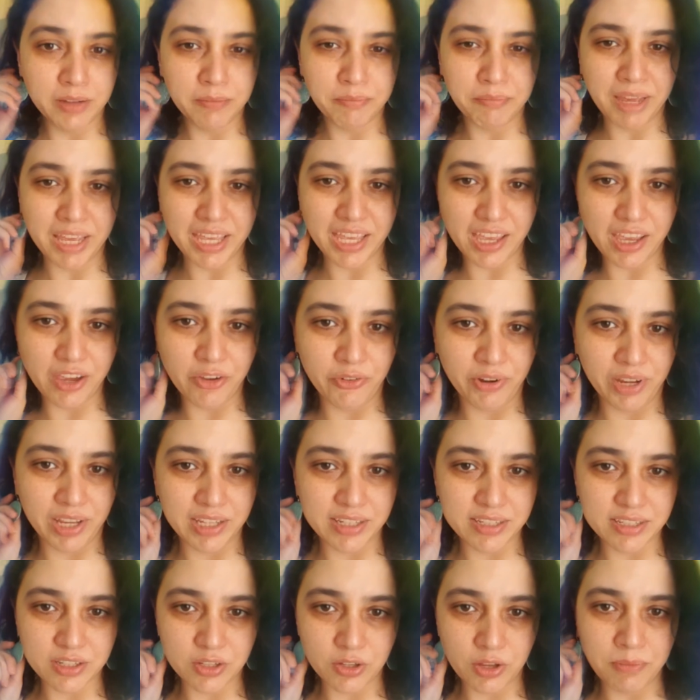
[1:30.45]
My
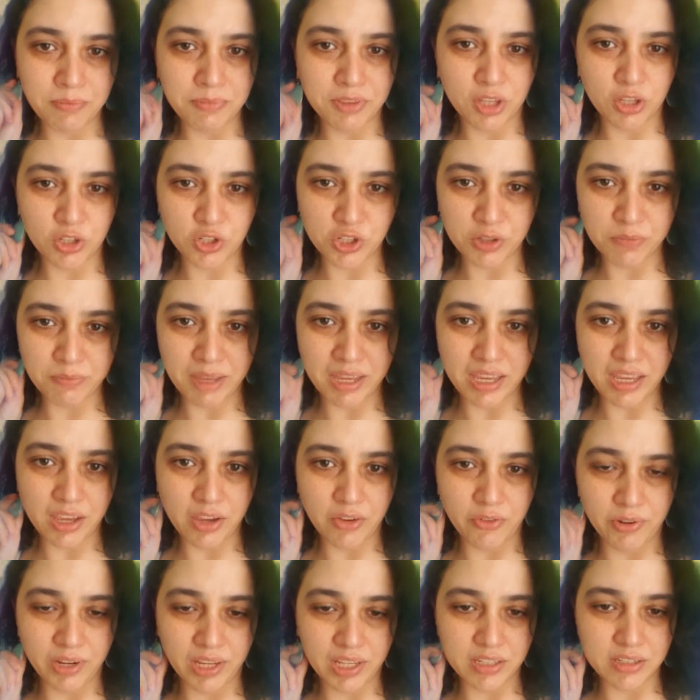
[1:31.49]
earrings. So I'm touching my
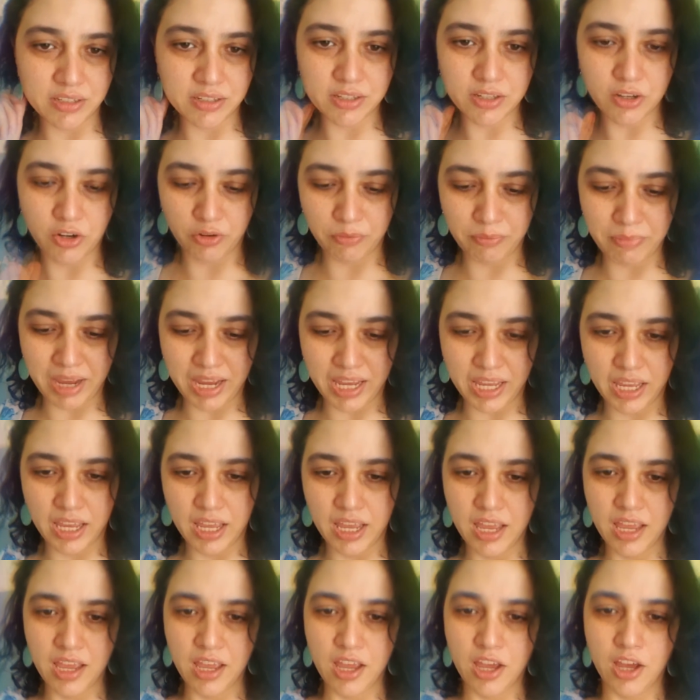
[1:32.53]
earrings, or my
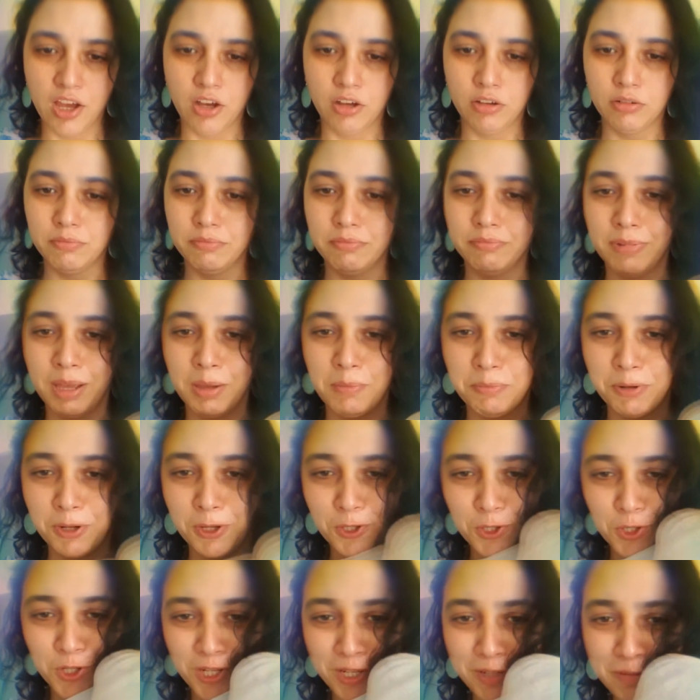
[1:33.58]

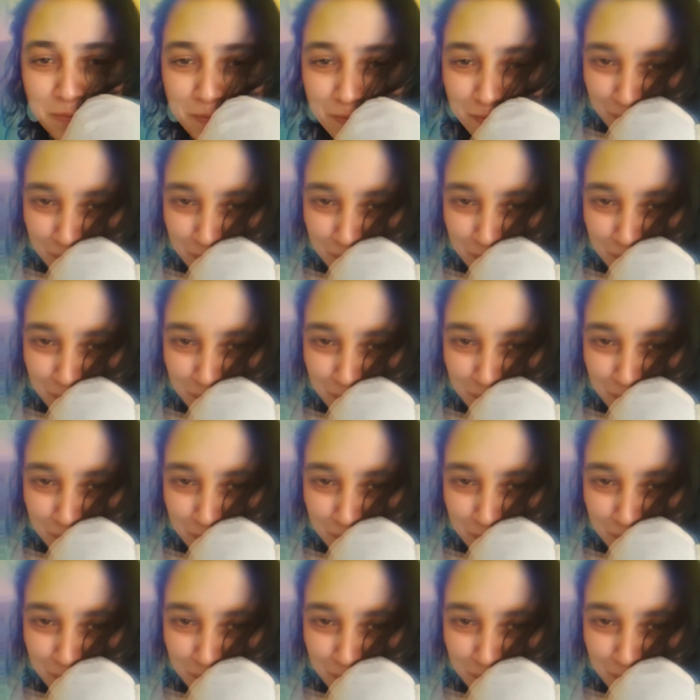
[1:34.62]
plushie,